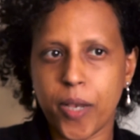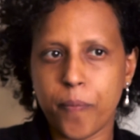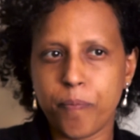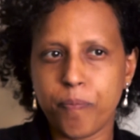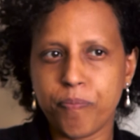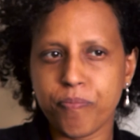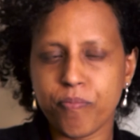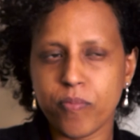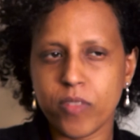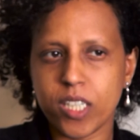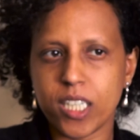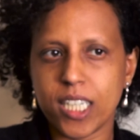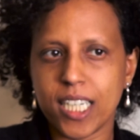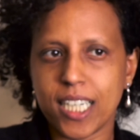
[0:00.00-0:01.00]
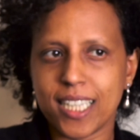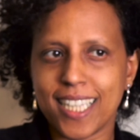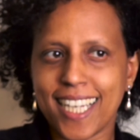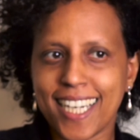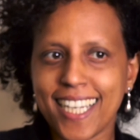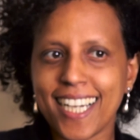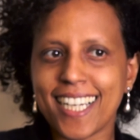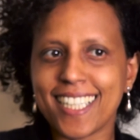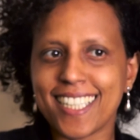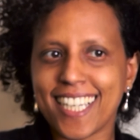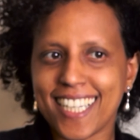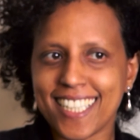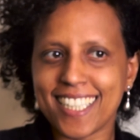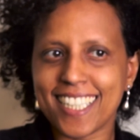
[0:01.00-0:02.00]
Um, the
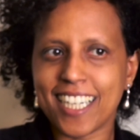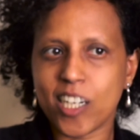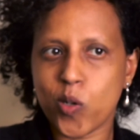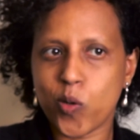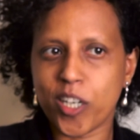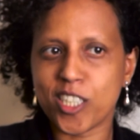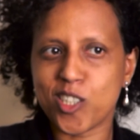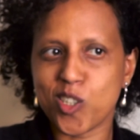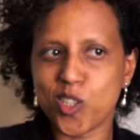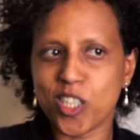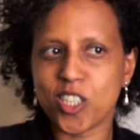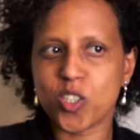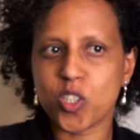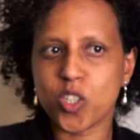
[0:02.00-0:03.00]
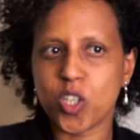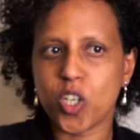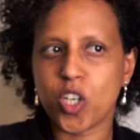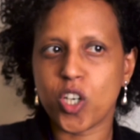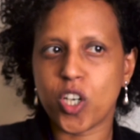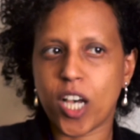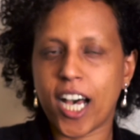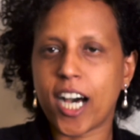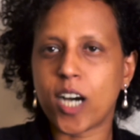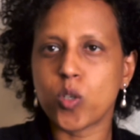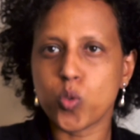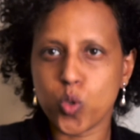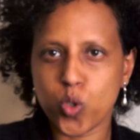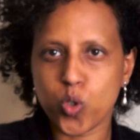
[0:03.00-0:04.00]
real, the critical question is
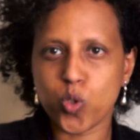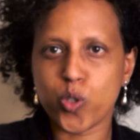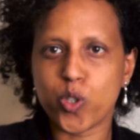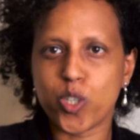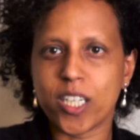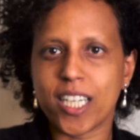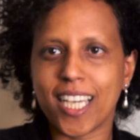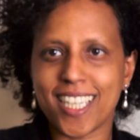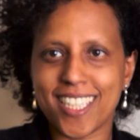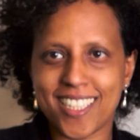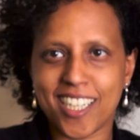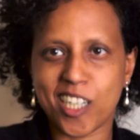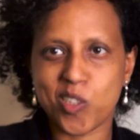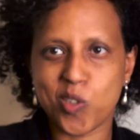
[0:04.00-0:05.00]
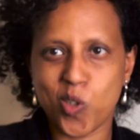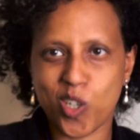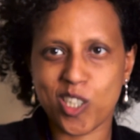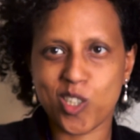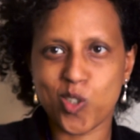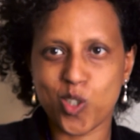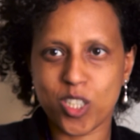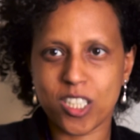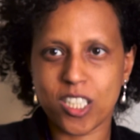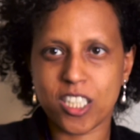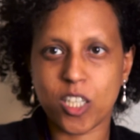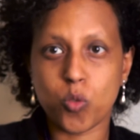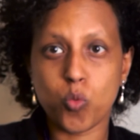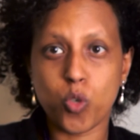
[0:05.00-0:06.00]
how do you extract your
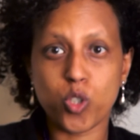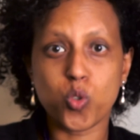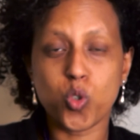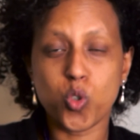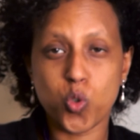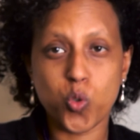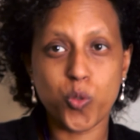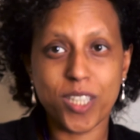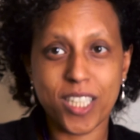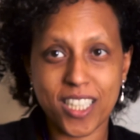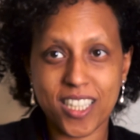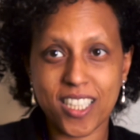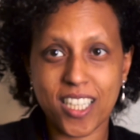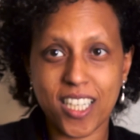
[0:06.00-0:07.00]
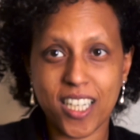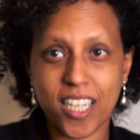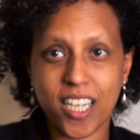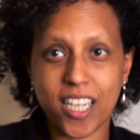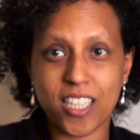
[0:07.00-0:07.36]
resources and what do you do with it?